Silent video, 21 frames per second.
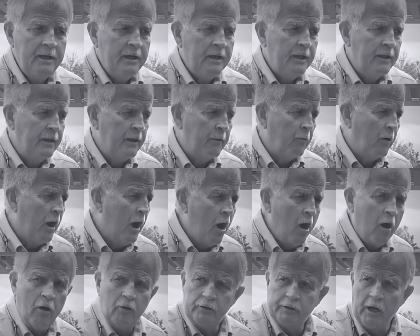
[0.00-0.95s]
And they were
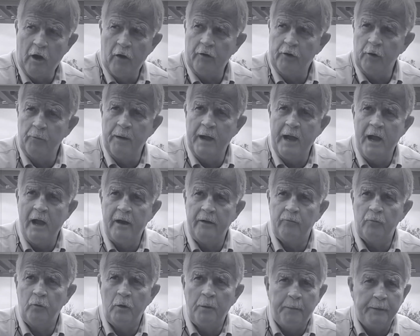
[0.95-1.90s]
all talking
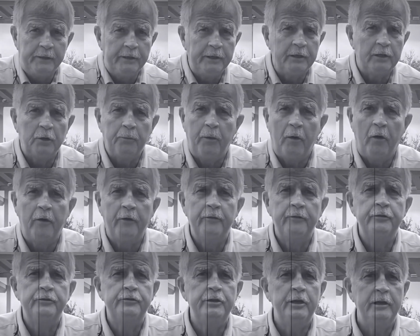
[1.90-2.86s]
about one particular part of
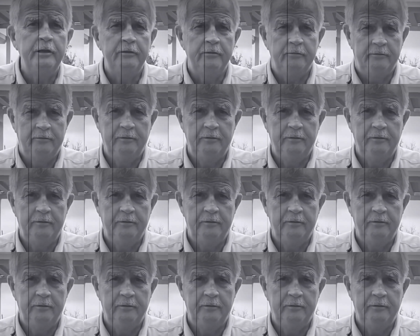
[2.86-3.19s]
the jail.